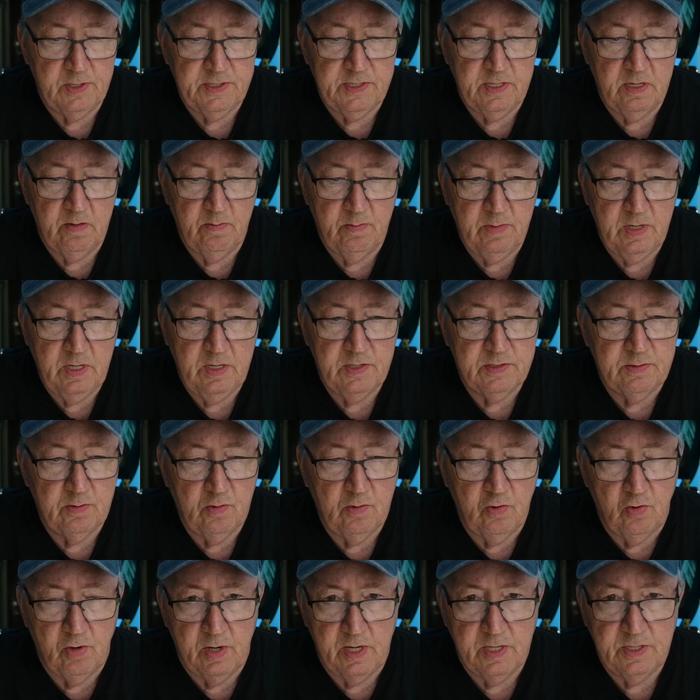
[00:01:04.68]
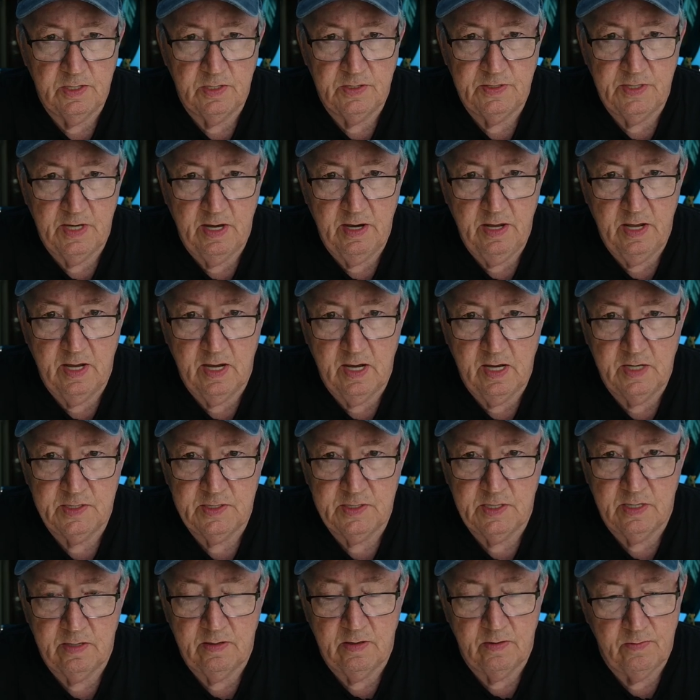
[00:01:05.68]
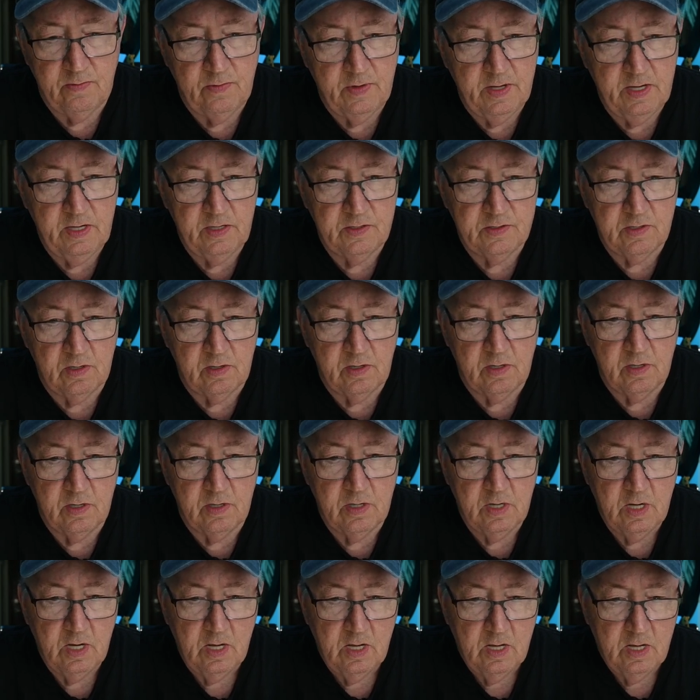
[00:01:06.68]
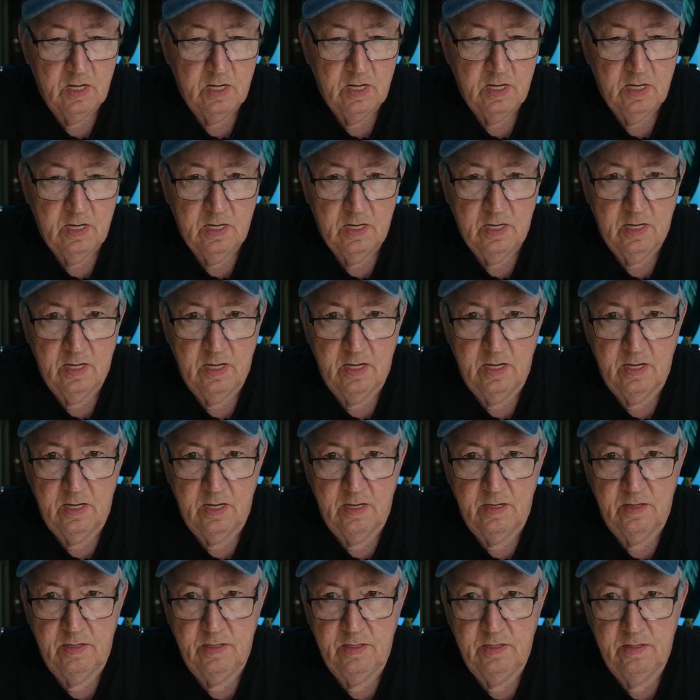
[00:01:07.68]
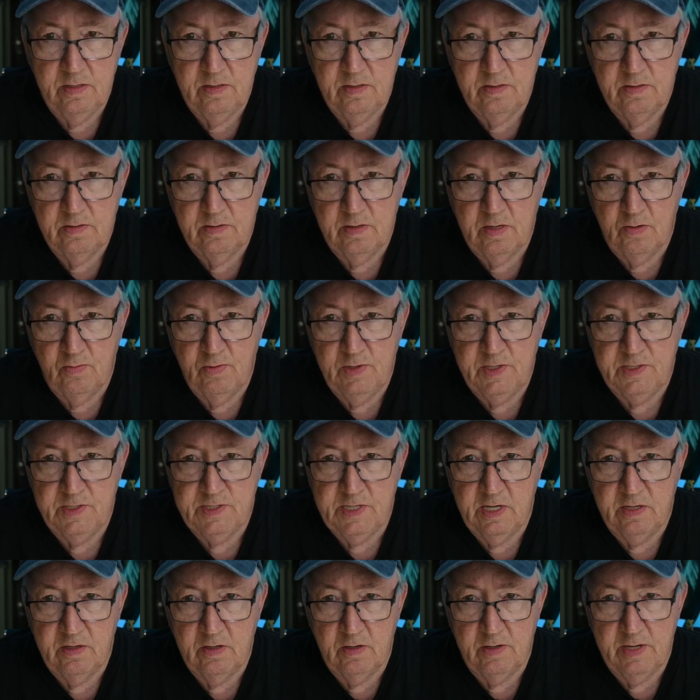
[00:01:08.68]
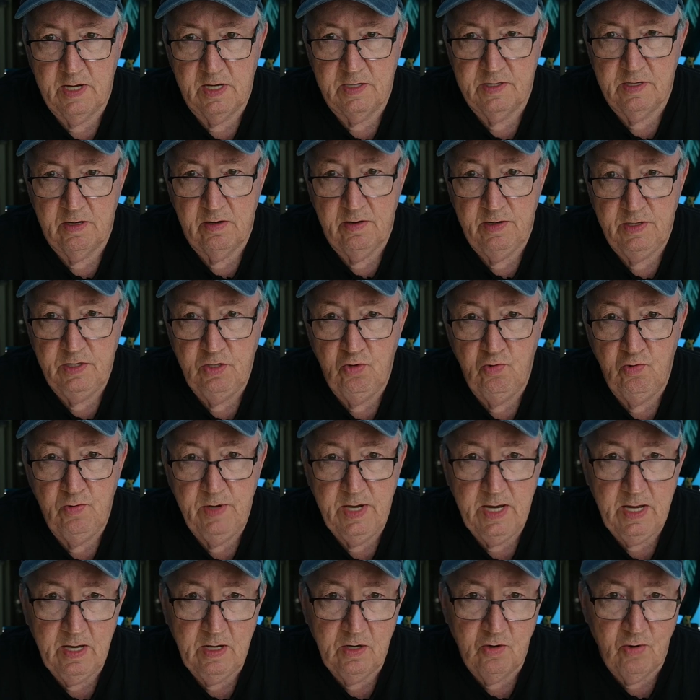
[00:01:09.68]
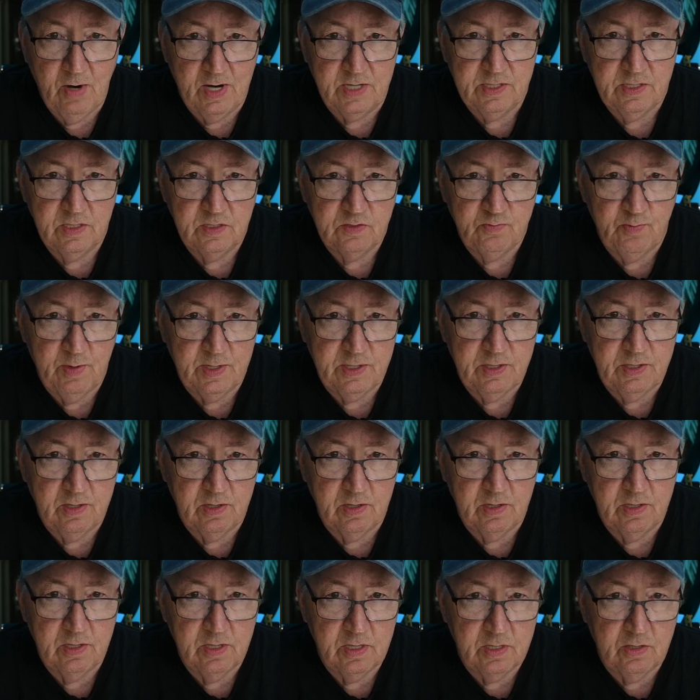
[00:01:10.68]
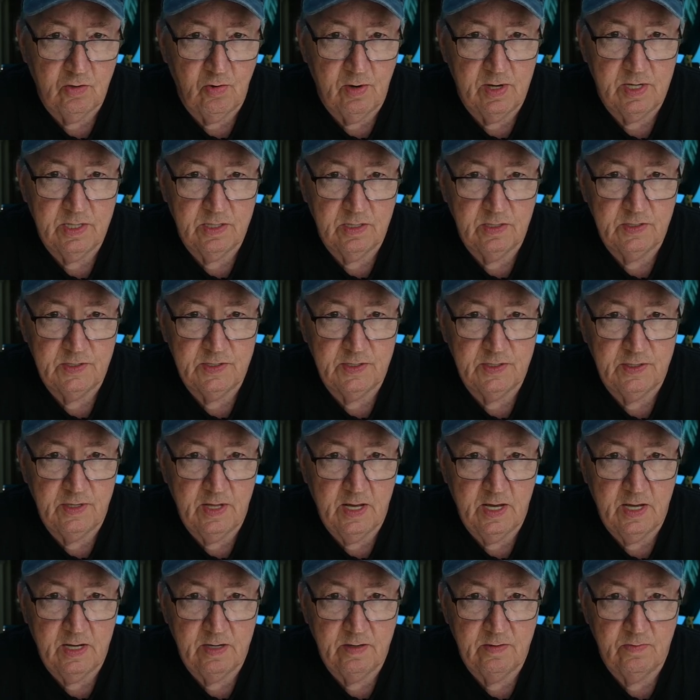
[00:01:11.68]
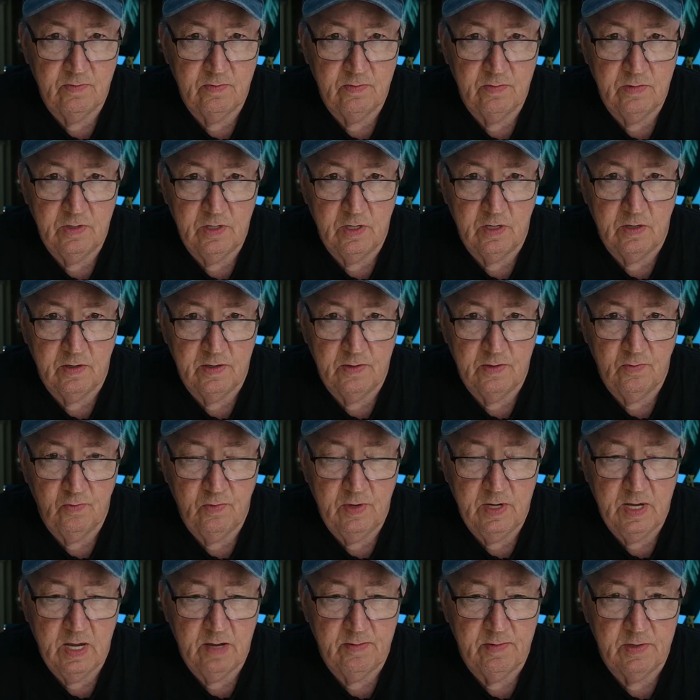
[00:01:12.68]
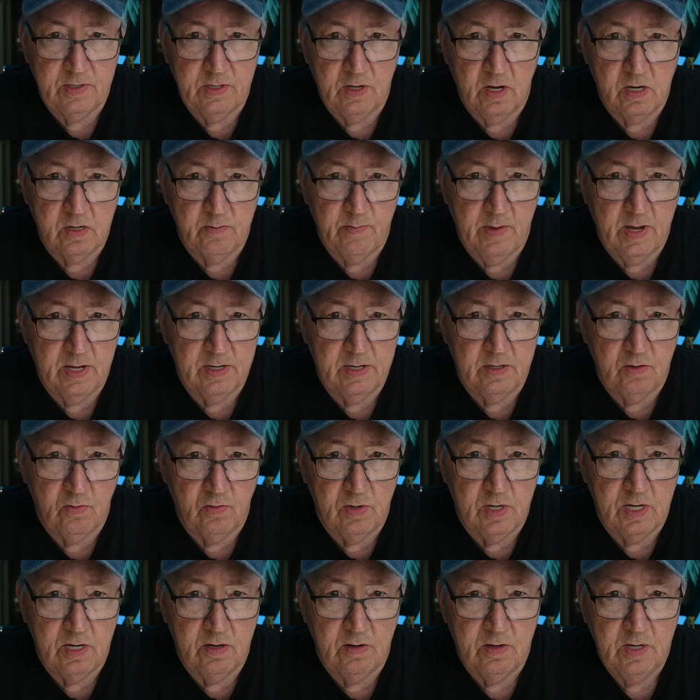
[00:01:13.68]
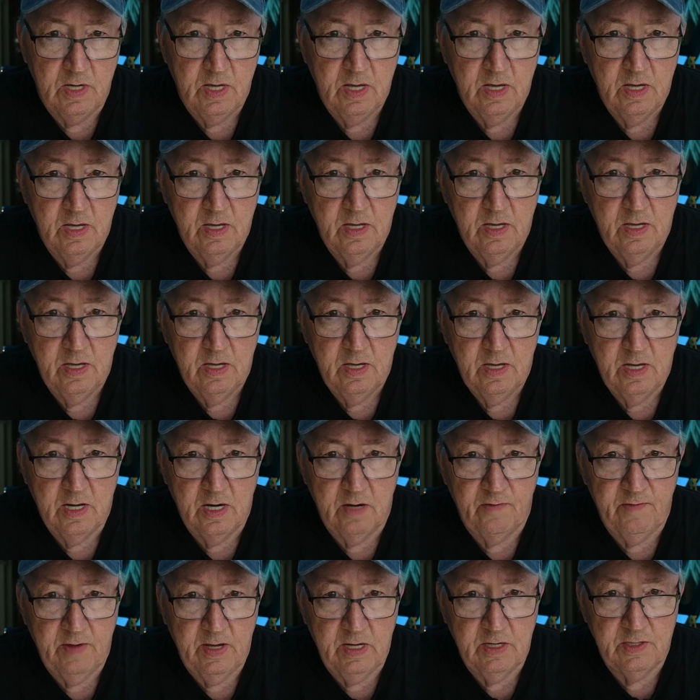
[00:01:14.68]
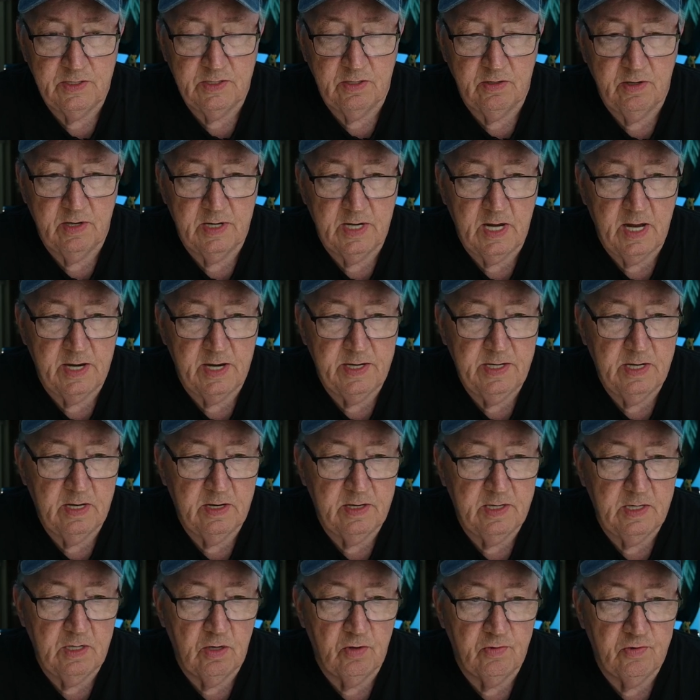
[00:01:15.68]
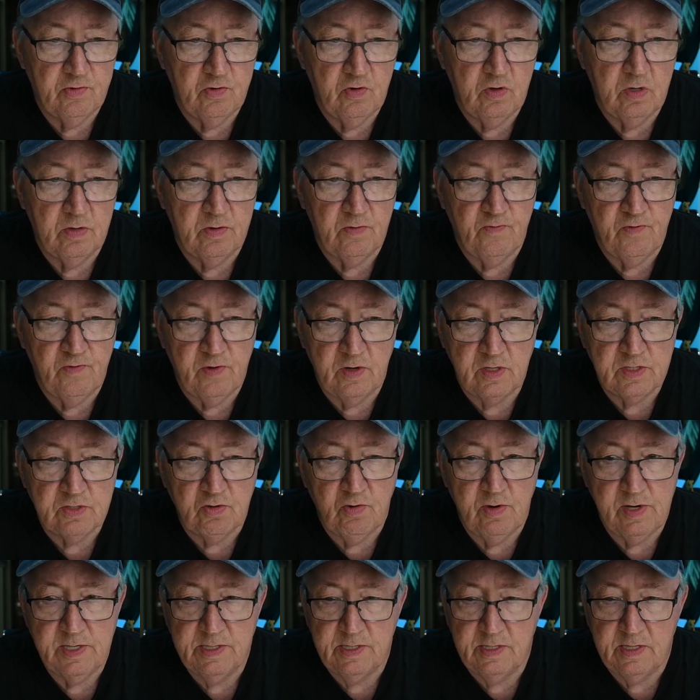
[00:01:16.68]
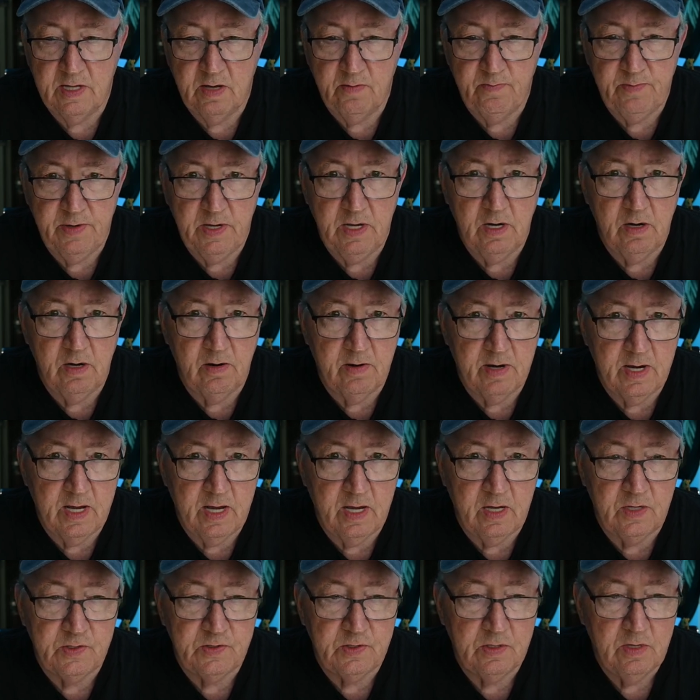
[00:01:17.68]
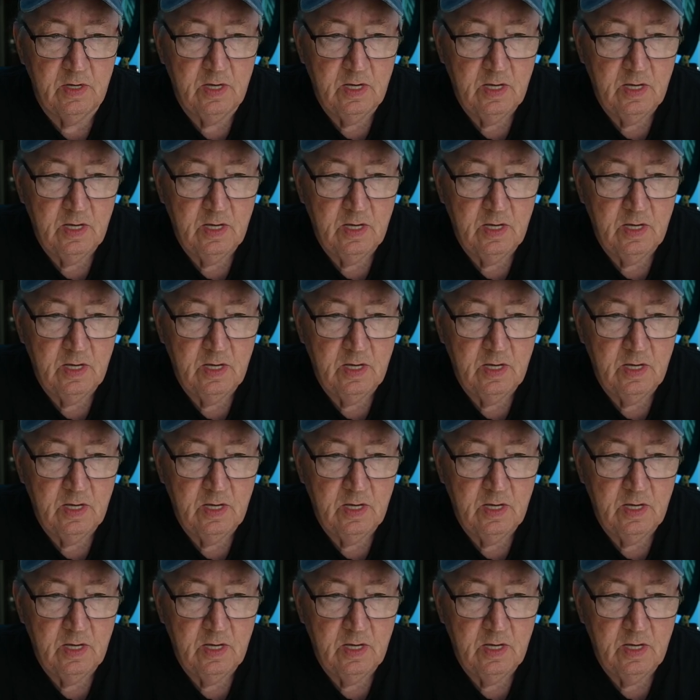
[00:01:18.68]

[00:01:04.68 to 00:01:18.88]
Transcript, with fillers: sent me some questions that he asked, and these are, uh, I wouldn't say they're necessarily unique questions, but they're good questions that, you know, we haven't talked about in a while, and I think it's a good idea to go through them. The first question that Peter asked,